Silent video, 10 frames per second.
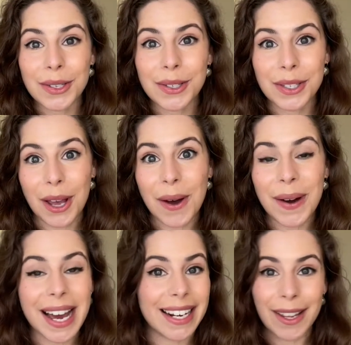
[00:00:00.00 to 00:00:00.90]

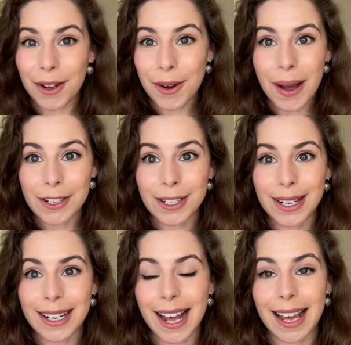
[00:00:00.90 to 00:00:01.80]
So another
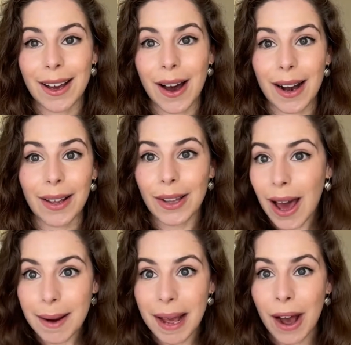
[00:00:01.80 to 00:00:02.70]
question I got a
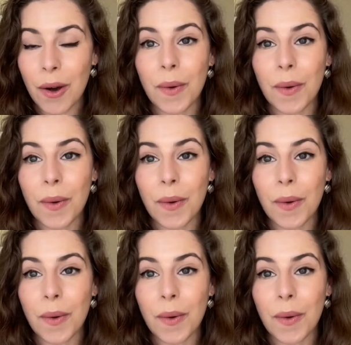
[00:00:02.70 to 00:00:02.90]
lot about